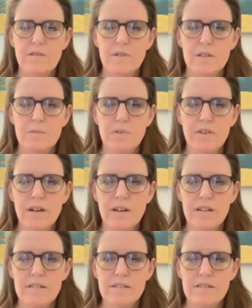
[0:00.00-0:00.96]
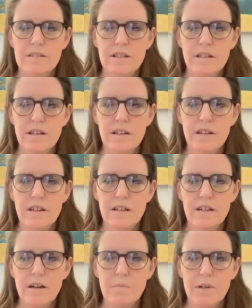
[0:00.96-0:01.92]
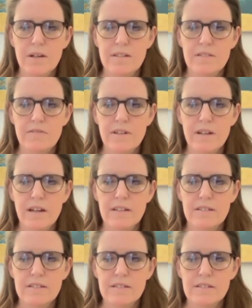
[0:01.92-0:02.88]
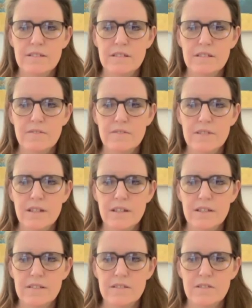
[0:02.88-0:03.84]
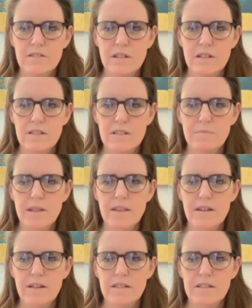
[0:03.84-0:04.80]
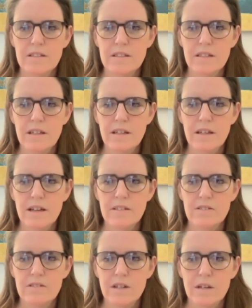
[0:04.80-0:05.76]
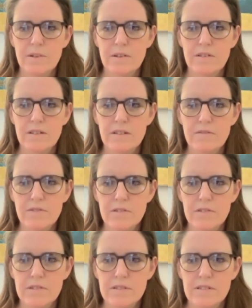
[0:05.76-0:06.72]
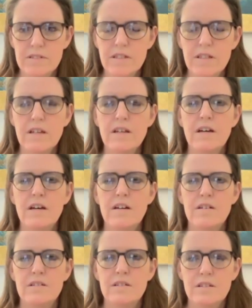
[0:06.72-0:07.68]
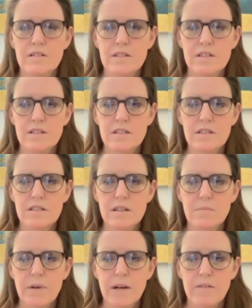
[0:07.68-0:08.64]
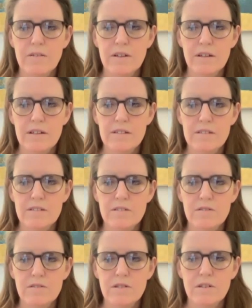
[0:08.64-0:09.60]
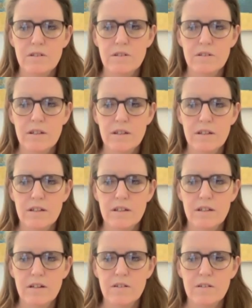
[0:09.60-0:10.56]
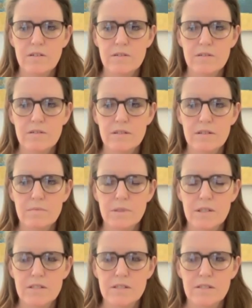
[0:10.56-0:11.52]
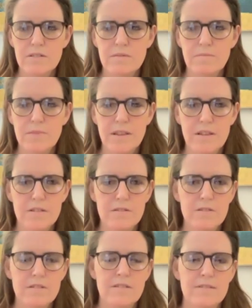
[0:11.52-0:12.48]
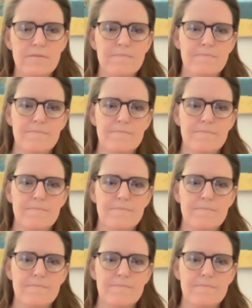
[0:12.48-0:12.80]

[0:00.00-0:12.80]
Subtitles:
which provides a comprehensive analysis of Sedna's astrology, mythology, and astronomical influence on our culture, empowering us to co-create our own personal mythos.